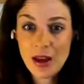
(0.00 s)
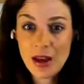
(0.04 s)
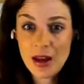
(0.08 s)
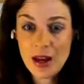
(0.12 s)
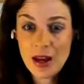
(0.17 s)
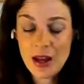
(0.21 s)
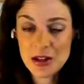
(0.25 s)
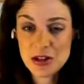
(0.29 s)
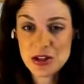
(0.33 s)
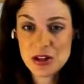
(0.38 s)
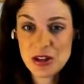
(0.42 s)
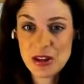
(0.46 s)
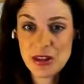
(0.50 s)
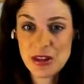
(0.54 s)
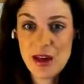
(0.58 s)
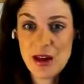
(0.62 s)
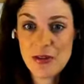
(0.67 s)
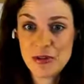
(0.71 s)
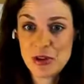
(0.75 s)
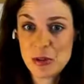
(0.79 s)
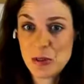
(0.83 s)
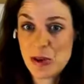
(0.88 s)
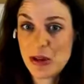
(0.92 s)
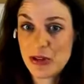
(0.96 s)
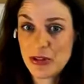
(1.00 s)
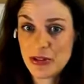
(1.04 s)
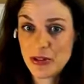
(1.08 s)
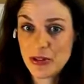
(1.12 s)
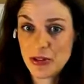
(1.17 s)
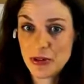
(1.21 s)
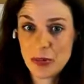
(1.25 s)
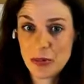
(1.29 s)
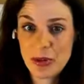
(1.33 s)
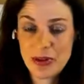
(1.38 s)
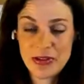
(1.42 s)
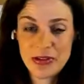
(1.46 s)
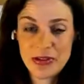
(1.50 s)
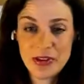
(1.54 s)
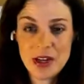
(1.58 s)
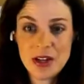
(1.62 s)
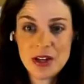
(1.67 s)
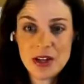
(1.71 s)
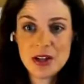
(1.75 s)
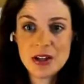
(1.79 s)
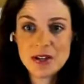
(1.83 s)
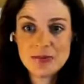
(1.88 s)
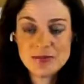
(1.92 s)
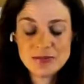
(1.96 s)
and actually left about 6 months
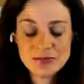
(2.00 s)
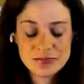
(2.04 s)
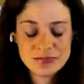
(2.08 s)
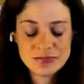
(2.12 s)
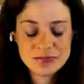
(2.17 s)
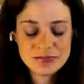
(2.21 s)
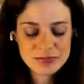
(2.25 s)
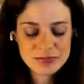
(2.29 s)
later.